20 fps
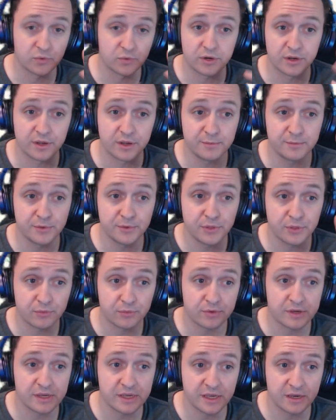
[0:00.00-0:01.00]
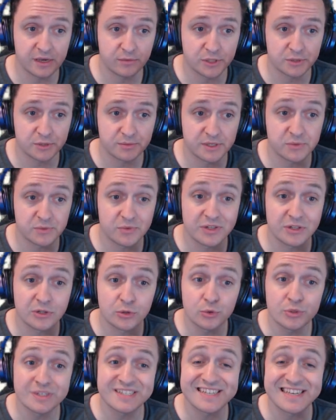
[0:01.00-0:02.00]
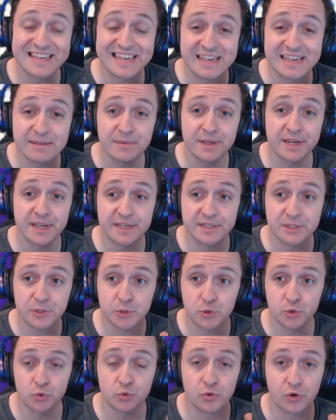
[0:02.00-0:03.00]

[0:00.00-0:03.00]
We've got a number 3 here, which means we're losing Jimenez to